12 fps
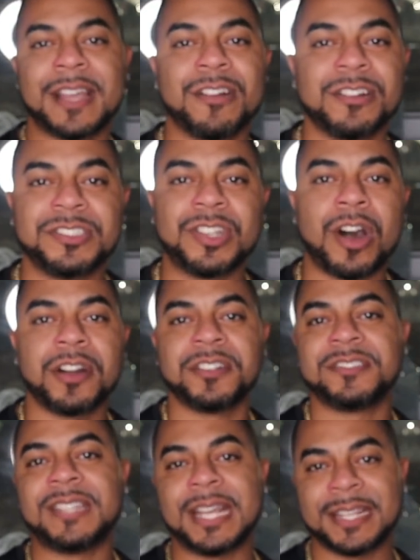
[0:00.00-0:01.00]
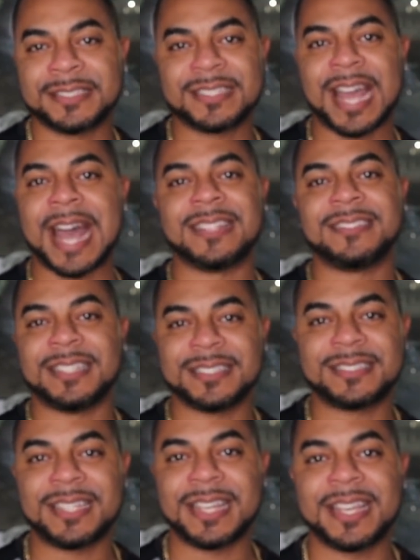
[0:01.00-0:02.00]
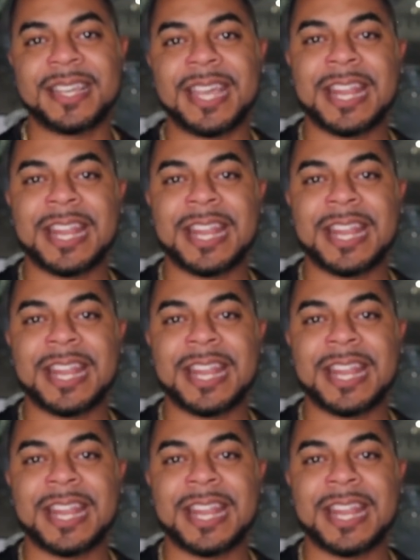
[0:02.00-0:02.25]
her daughter's dating Scott Disick.